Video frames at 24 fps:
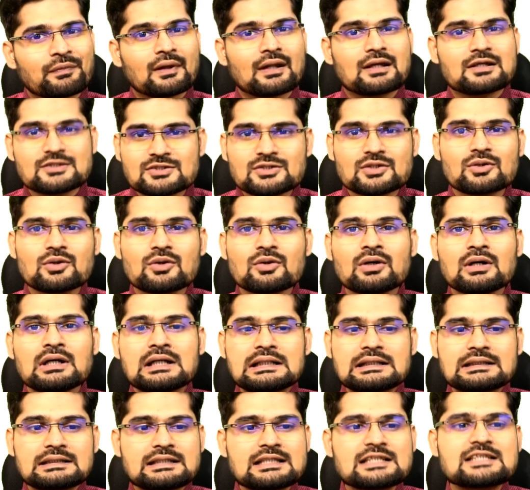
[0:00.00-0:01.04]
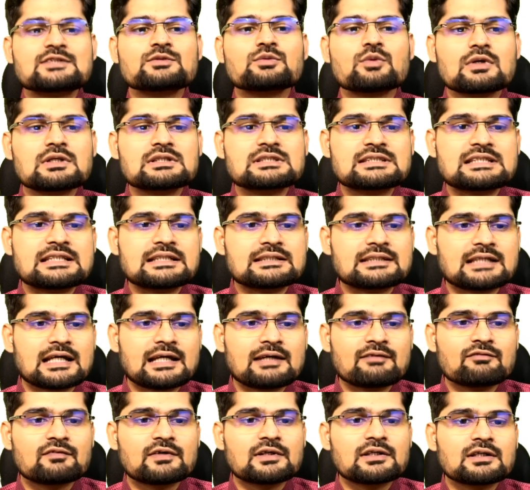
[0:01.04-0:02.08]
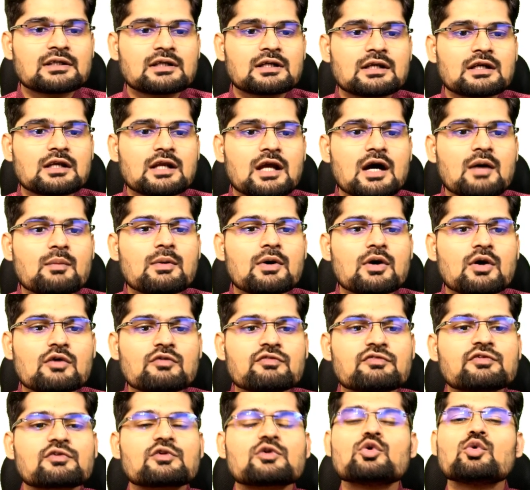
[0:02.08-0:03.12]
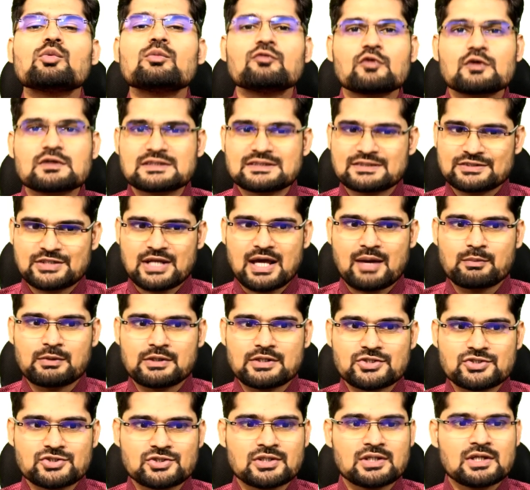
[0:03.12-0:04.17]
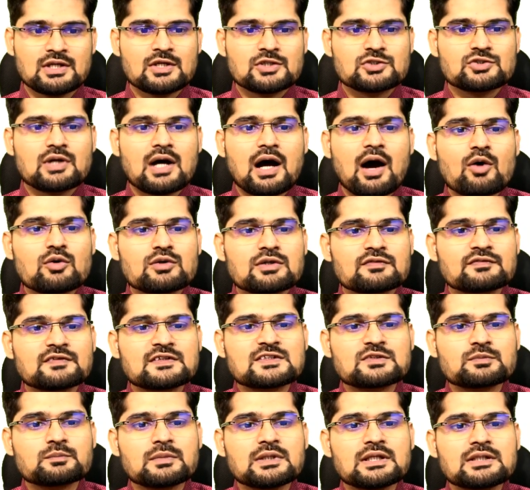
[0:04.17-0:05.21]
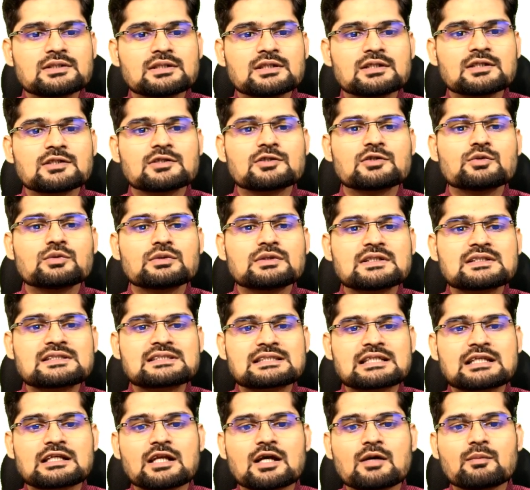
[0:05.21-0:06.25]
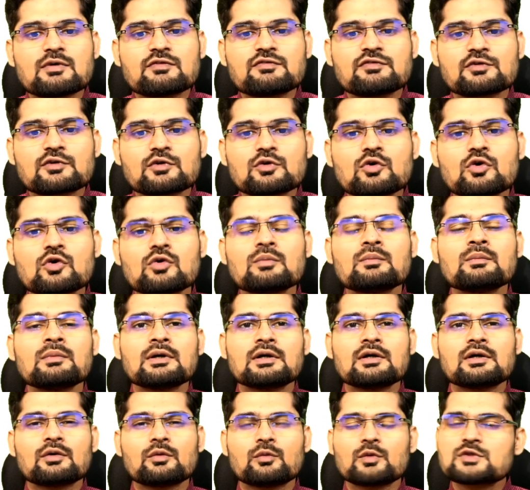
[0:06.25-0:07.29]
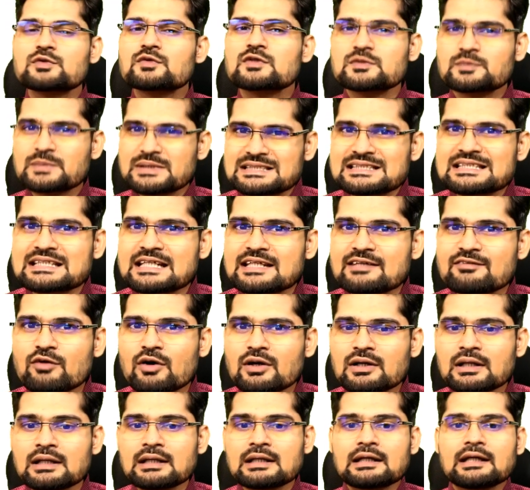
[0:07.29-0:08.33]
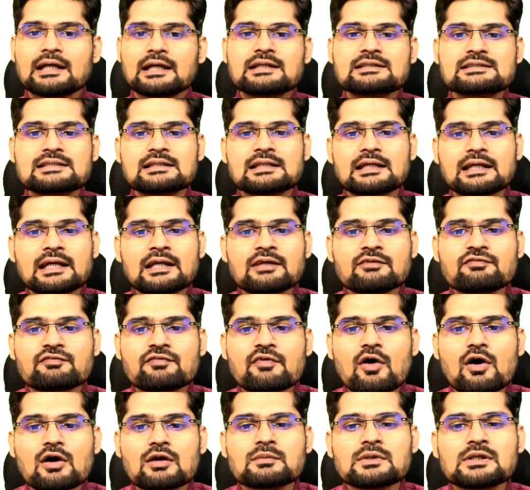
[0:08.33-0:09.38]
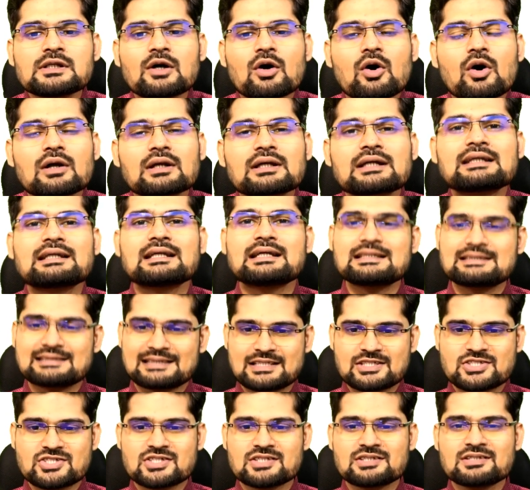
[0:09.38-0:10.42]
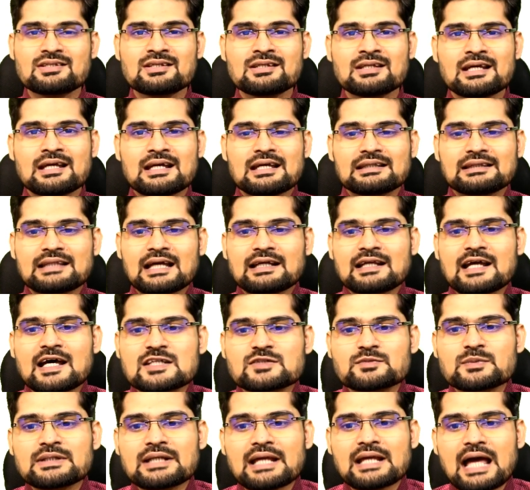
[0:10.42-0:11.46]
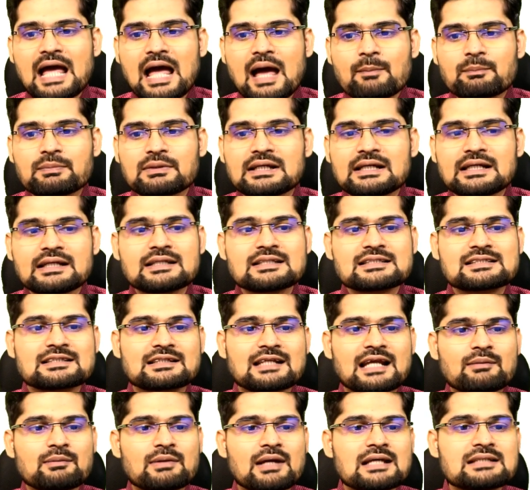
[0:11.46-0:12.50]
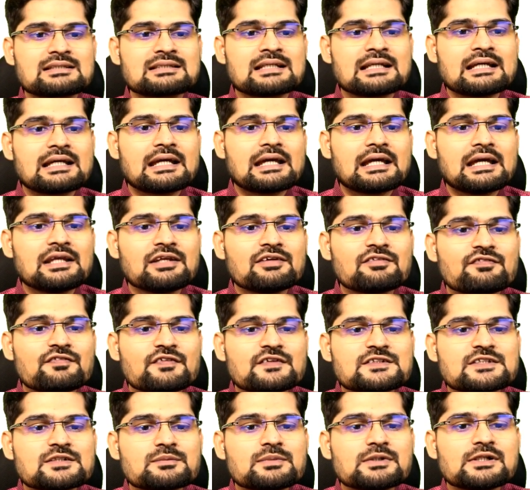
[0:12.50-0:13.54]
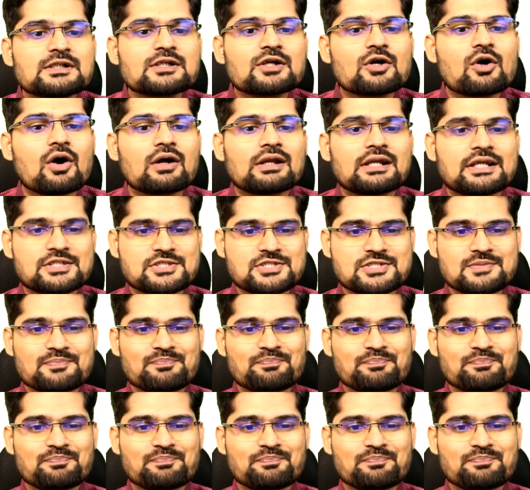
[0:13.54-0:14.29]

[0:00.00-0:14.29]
So this was the time when Club of Rome was established. So out of this meeting grew this Club of Rome, which was basically what? It's an informal organization that has been aptly described as invisible college.